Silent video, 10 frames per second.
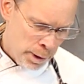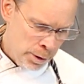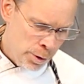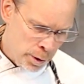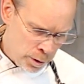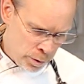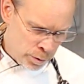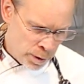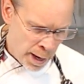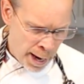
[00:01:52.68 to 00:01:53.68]
you can
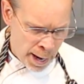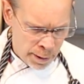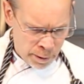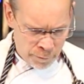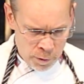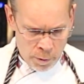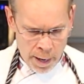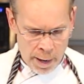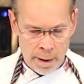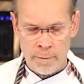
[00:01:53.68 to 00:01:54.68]
use that. If you
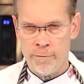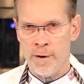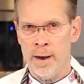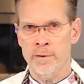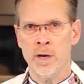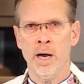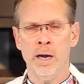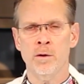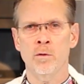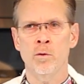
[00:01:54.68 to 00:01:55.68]
have
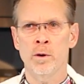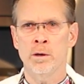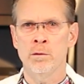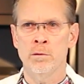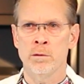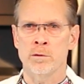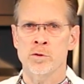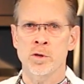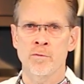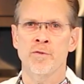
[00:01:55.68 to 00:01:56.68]
avocado oil or
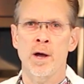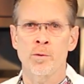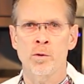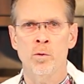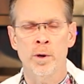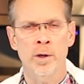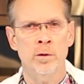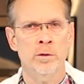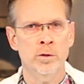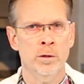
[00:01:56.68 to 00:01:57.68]
sunflower
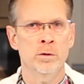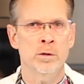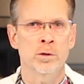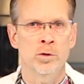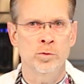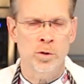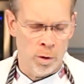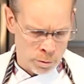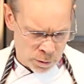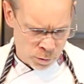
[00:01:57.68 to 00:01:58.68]
oil, you can use
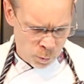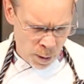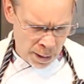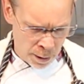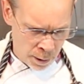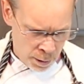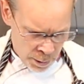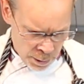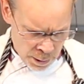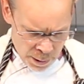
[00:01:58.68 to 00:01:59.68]
those as well.
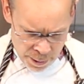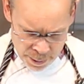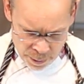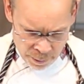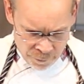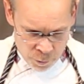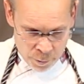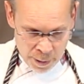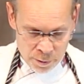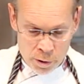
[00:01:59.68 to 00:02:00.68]
If you'd
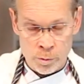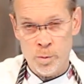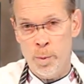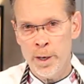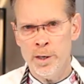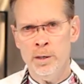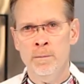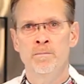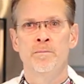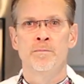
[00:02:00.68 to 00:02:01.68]
rather use
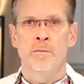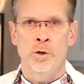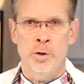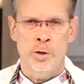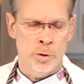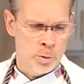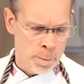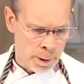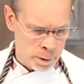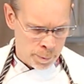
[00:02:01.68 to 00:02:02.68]
butter, you can use butter,